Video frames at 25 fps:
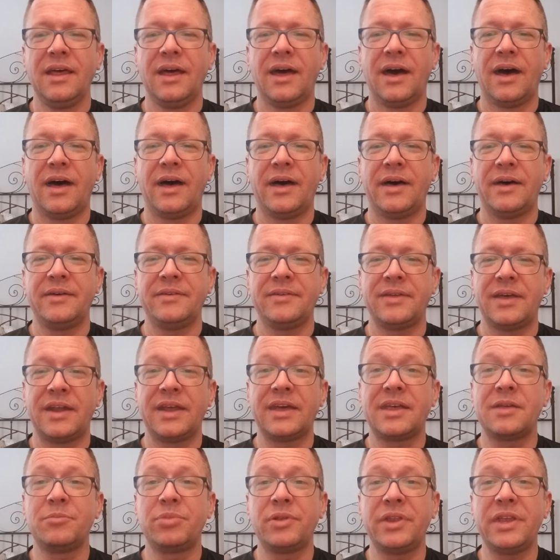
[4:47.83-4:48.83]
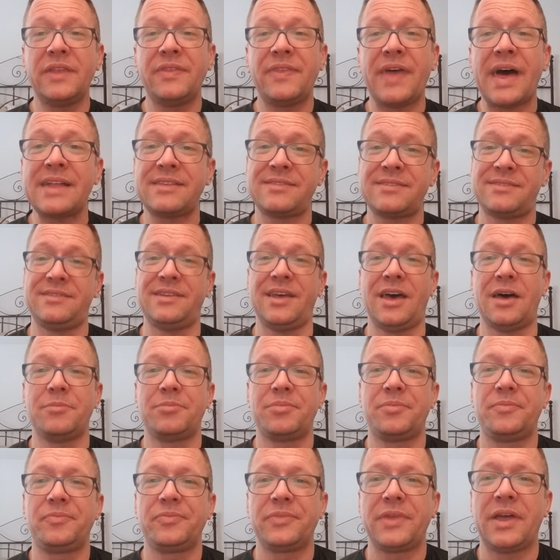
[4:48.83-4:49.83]
And I completed that step.
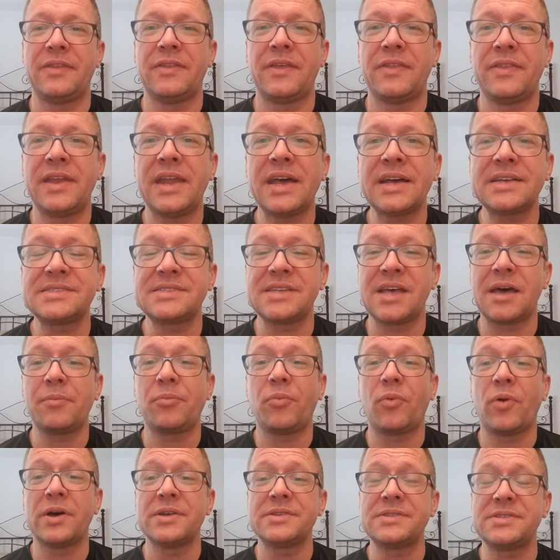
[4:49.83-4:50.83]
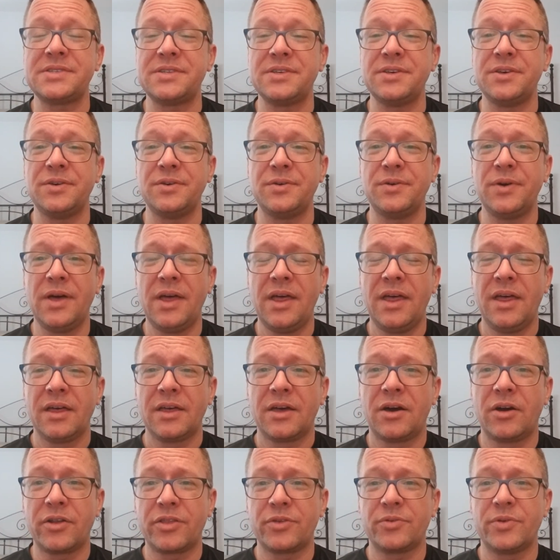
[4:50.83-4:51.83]
And then the next step was to
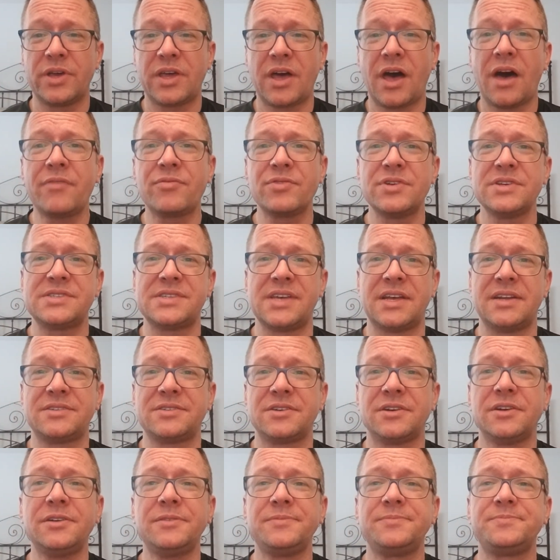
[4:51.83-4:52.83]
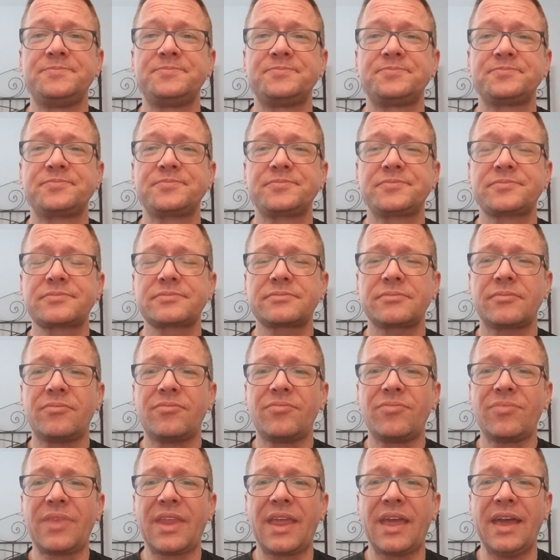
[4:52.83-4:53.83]
go to the recovery center.
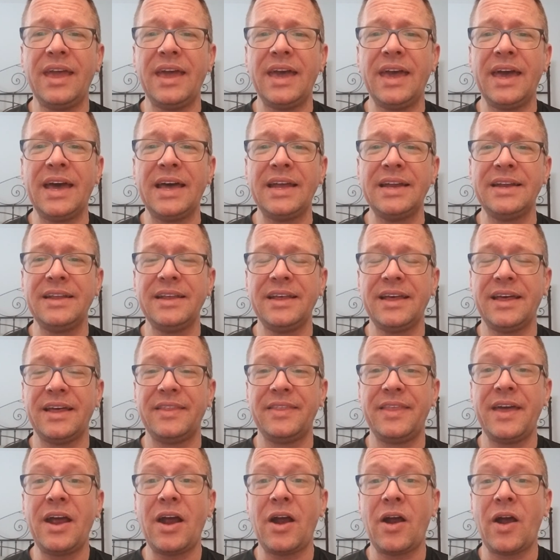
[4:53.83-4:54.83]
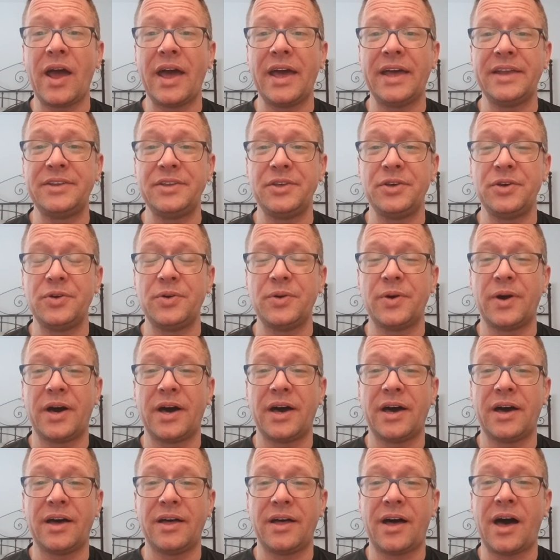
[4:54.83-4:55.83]
And there I do
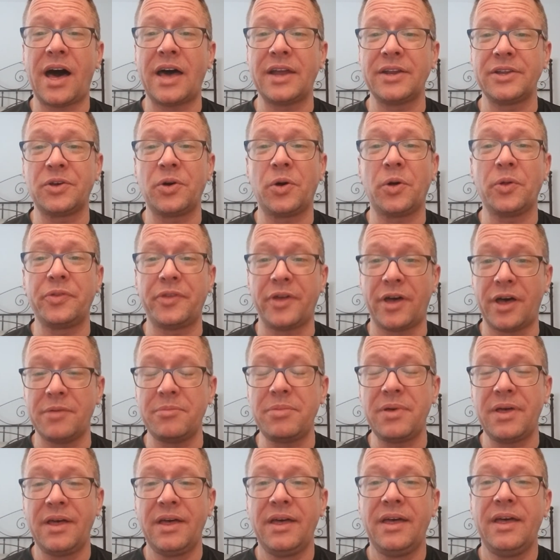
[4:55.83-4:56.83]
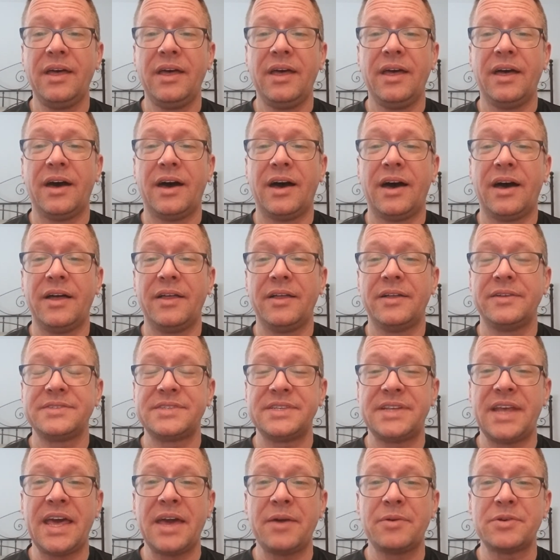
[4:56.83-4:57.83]
a hot and cold tub.
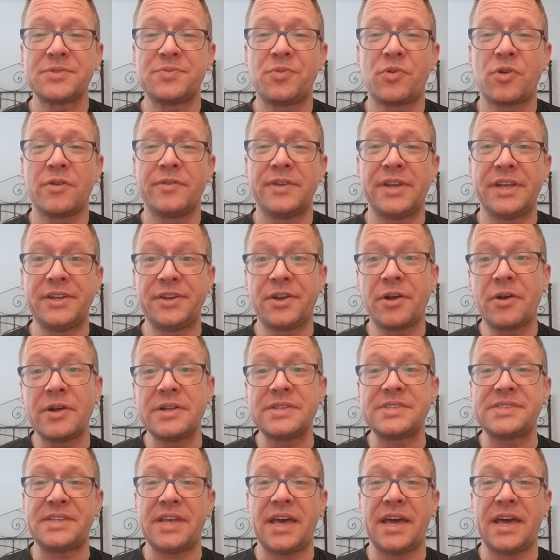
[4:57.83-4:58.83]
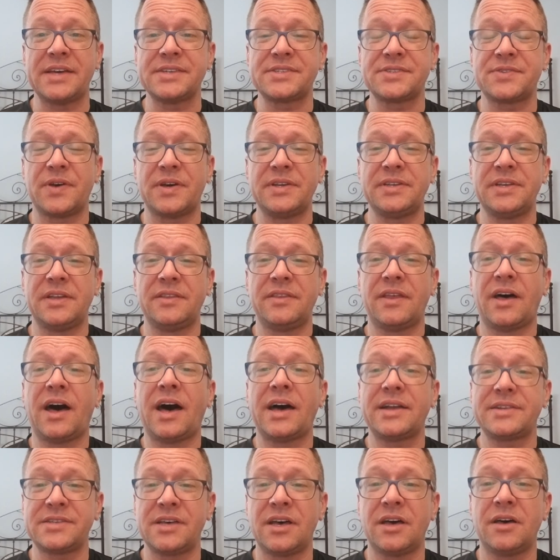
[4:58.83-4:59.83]
Today was more of an endurance day, so I did the
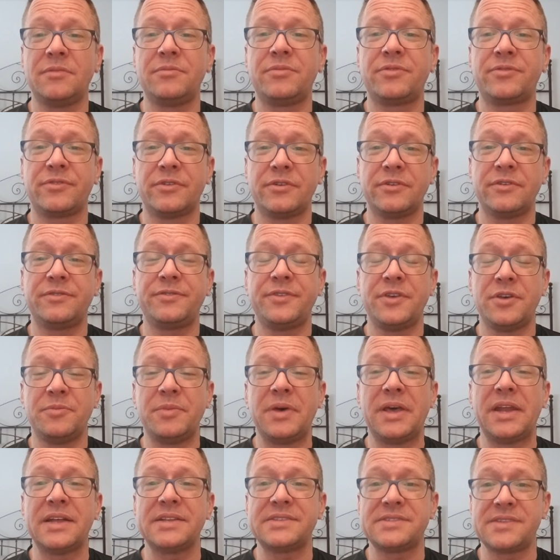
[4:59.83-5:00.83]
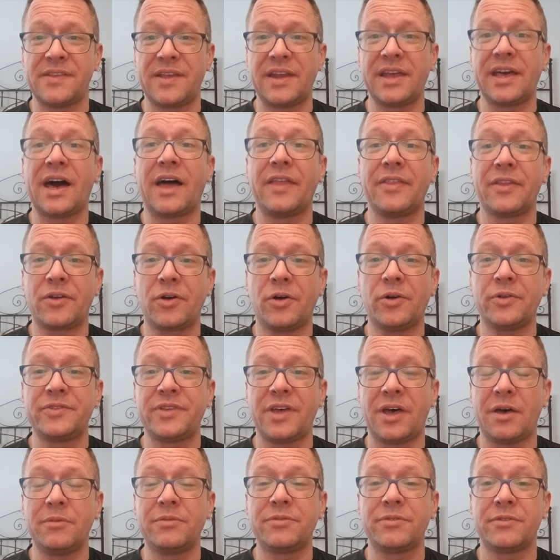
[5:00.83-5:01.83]
hot tub for a few minutes and then I got in the cold
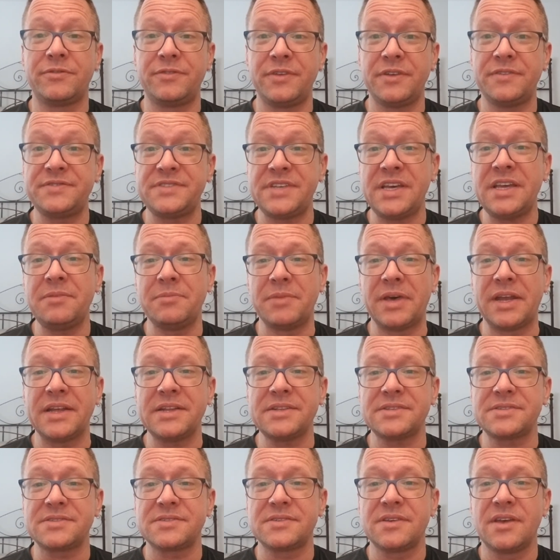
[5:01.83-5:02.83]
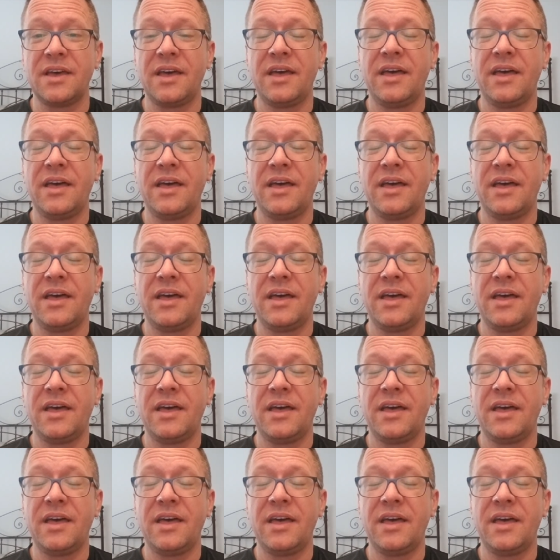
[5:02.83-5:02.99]
tub for 15 minutes.